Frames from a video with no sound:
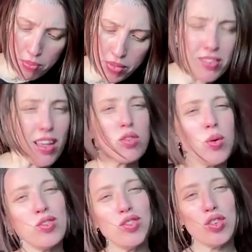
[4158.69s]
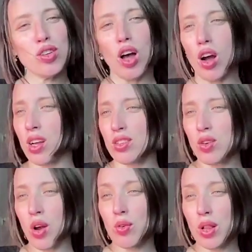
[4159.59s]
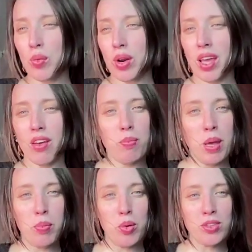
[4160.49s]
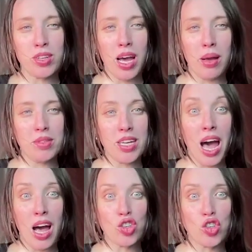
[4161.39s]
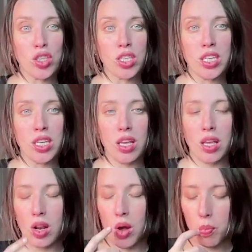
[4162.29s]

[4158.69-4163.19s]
These last questions are long, and so I really want to give people time to actually,